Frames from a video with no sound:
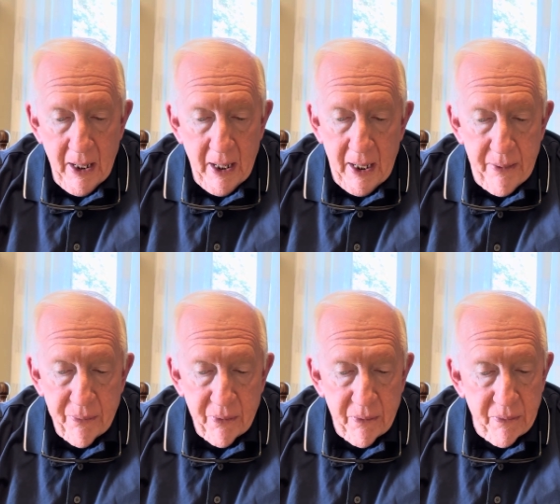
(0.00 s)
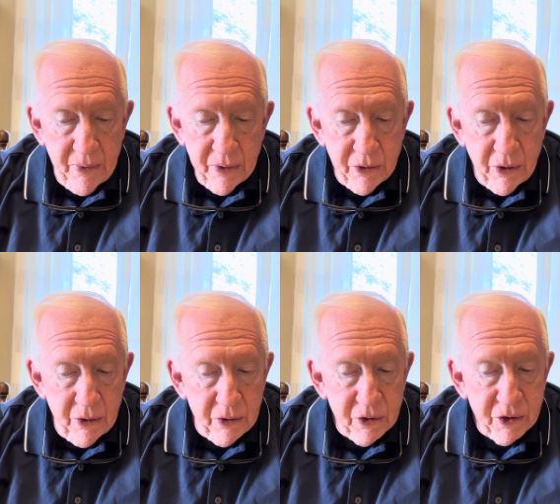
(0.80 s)
Abram
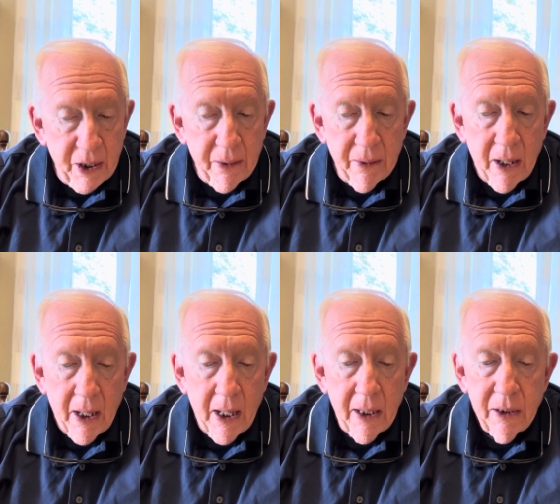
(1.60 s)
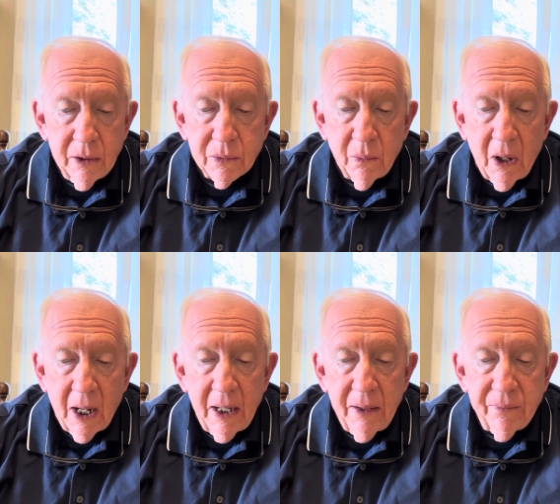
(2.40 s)
took Sarai, his
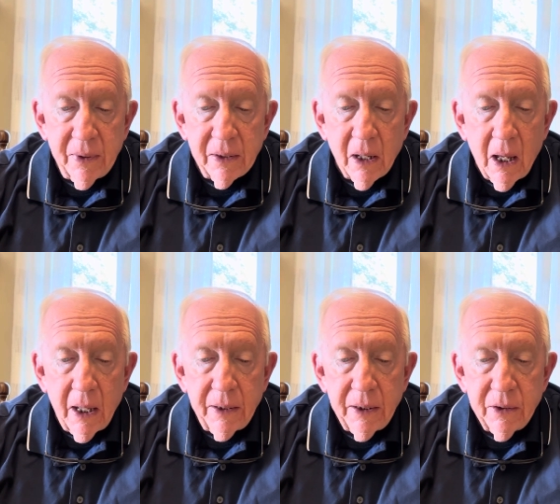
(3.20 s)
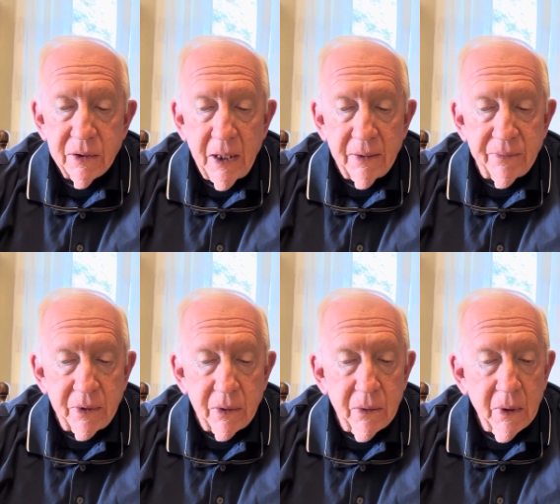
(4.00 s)
wife, and Lot, his
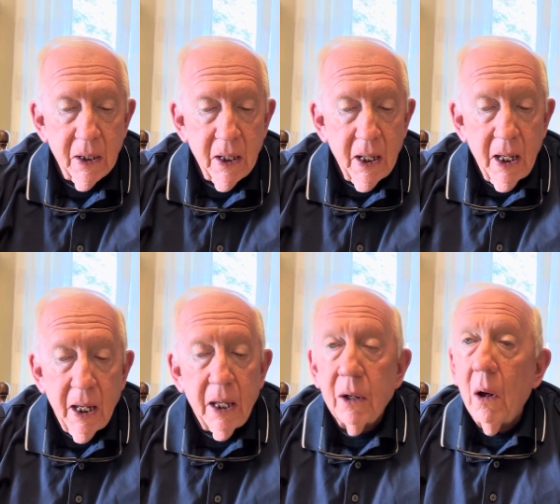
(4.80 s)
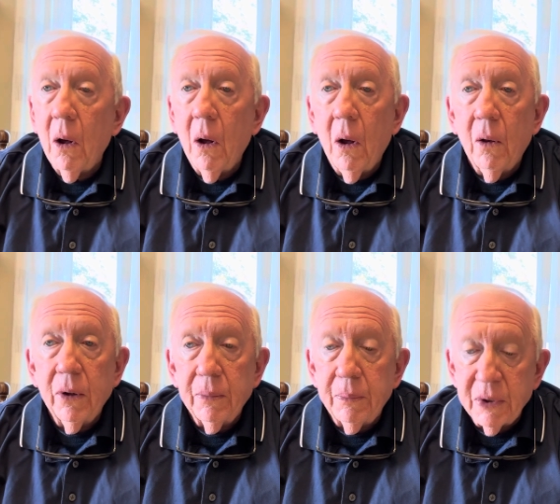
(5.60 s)
nephew, and all
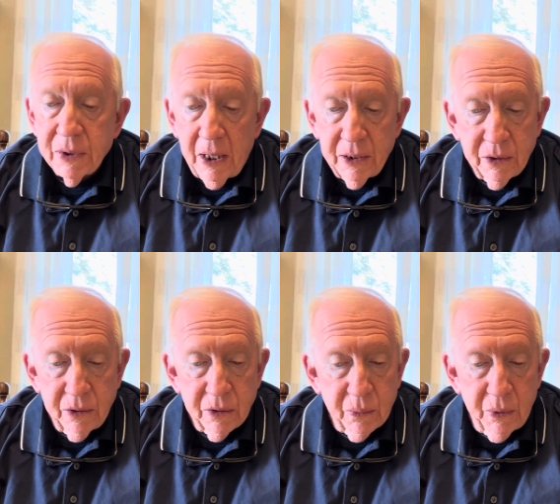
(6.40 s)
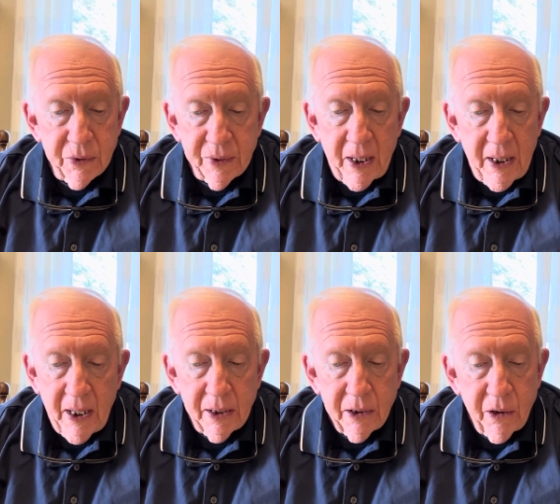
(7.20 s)
their possessions which they
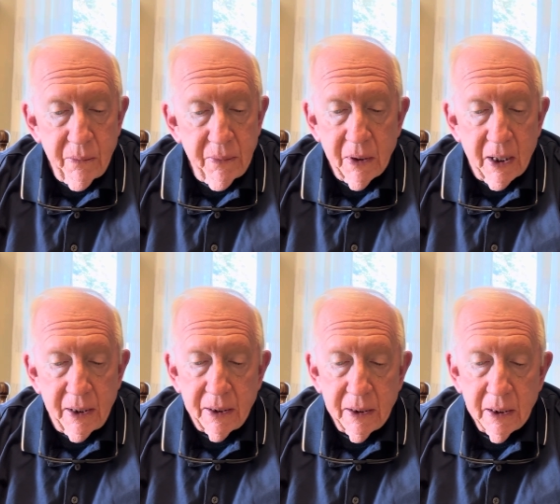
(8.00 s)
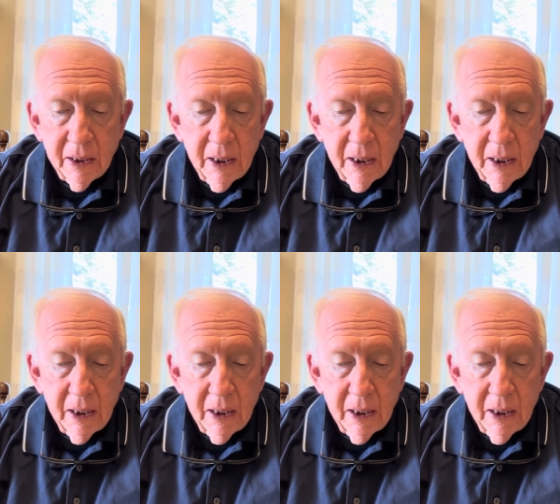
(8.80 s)
had accumulated,